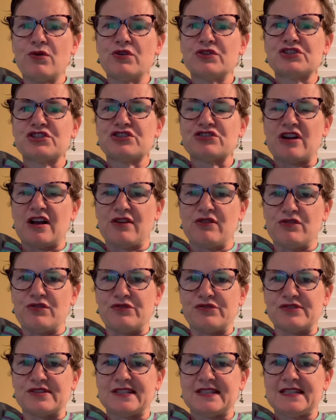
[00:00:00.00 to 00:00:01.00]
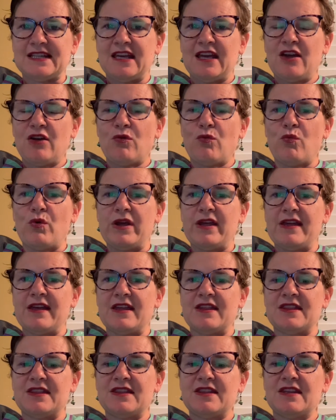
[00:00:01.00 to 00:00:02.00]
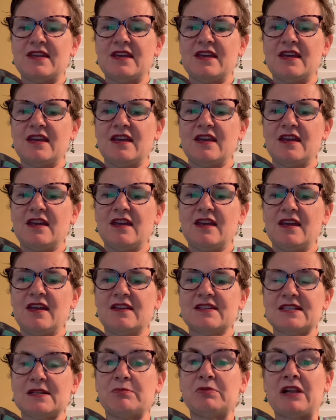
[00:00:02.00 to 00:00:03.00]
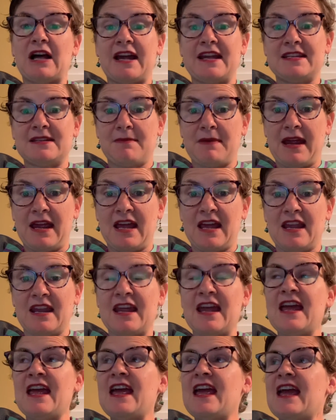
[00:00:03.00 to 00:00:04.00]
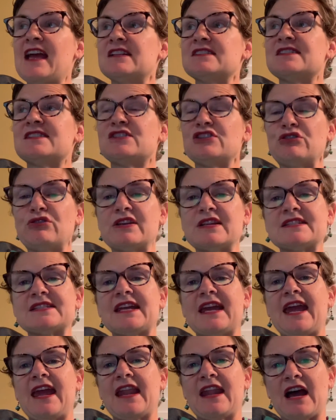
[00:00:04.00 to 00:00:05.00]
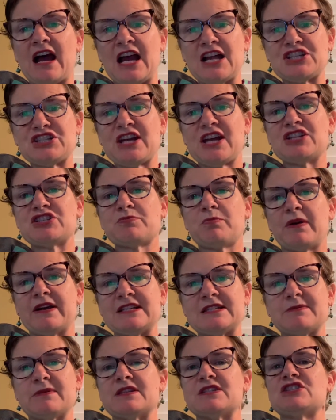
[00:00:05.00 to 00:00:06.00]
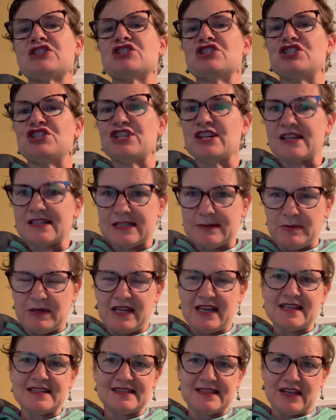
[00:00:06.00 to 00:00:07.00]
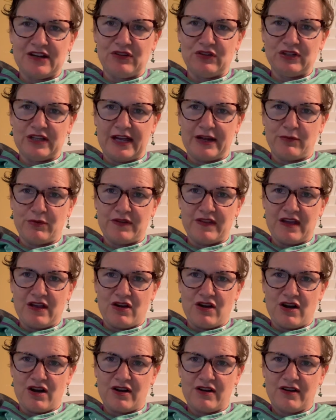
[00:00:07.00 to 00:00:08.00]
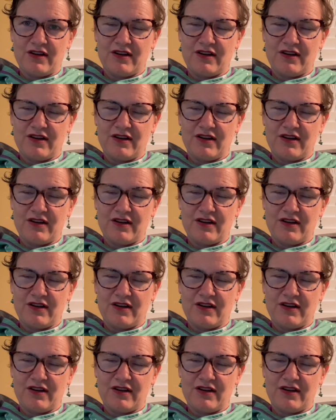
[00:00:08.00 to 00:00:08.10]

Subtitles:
struggles with supply and demand, and students cannot change placements just because they don't like where they are.